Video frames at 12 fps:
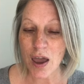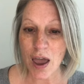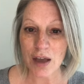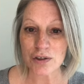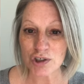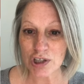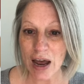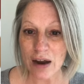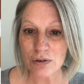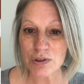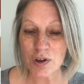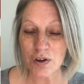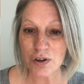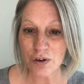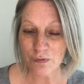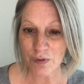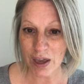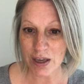and shadows on your
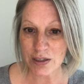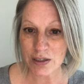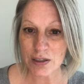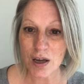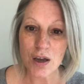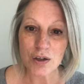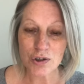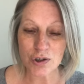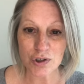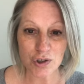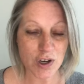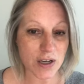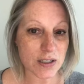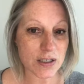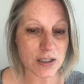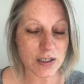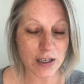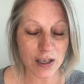face to
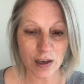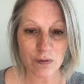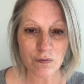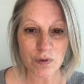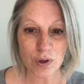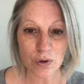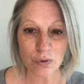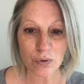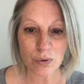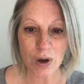just give you